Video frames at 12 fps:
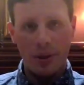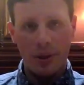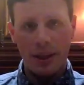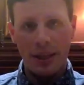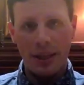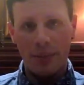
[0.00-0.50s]
and
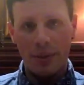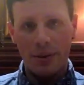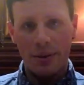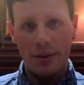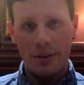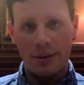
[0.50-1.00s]

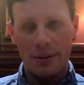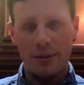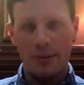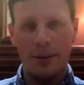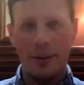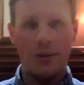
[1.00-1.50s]
ebooks
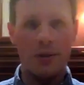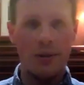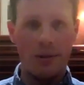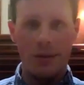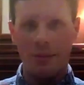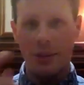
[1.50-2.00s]
and so
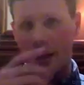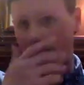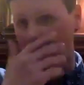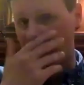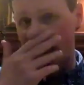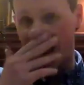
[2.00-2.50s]
there's a big
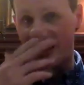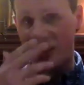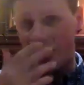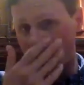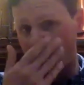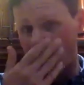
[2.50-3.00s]
uptick in
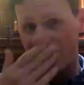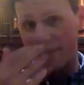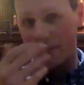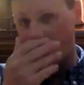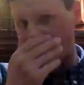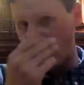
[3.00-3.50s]
those
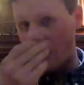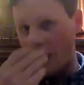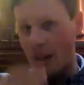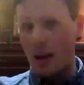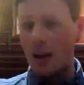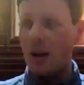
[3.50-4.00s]

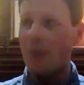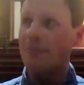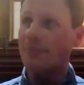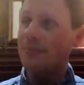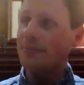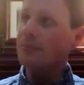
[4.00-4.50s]
um,
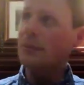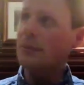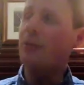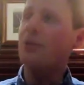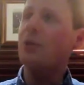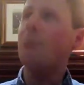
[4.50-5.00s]

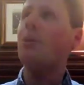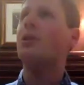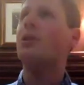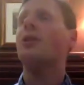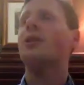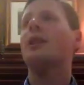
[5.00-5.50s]
there was a
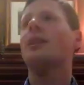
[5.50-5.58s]
push in the